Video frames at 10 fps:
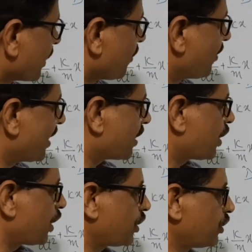where
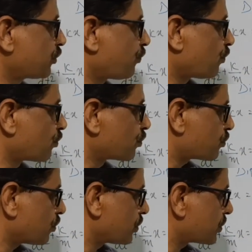k is
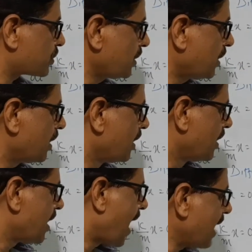force constant.
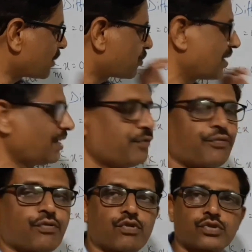Actually,
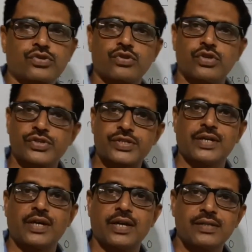force
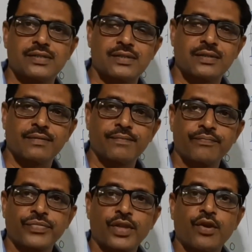constant is
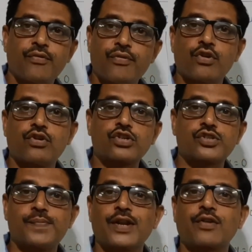
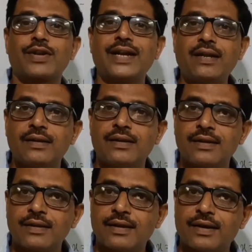force per
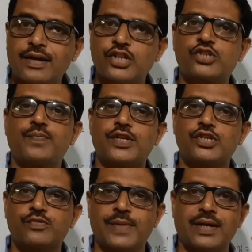unit
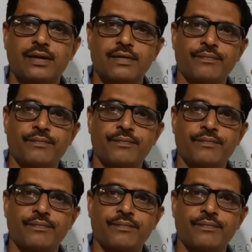displacement.